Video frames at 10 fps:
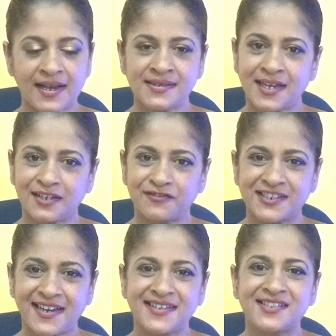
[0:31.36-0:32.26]
as
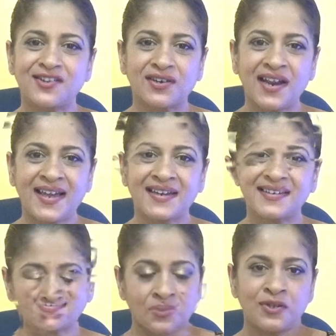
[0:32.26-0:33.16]
advertised online.
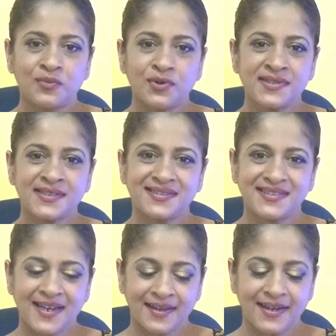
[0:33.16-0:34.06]
Almost a
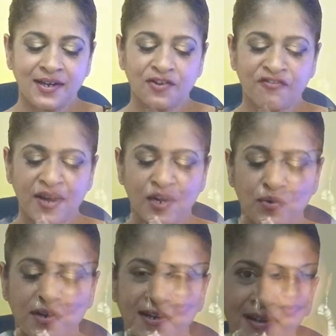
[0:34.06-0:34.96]
decade of my
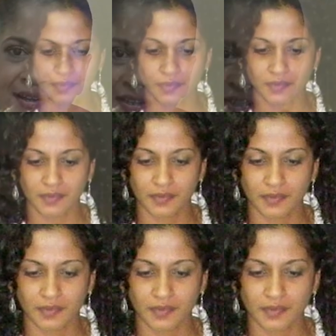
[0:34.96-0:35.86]
working years were
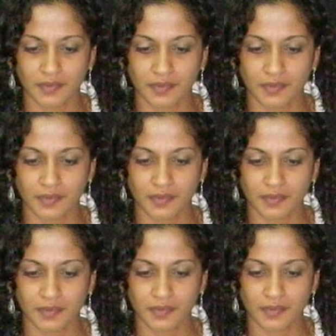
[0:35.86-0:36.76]
dedicated to an
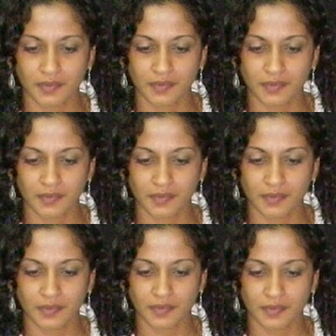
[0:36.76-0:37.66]
NGO called
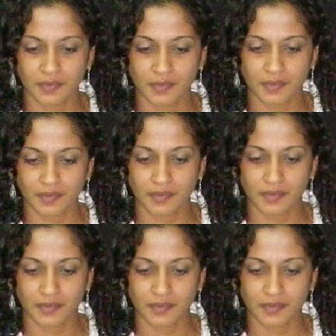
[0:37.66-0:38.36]
Vision on Mission.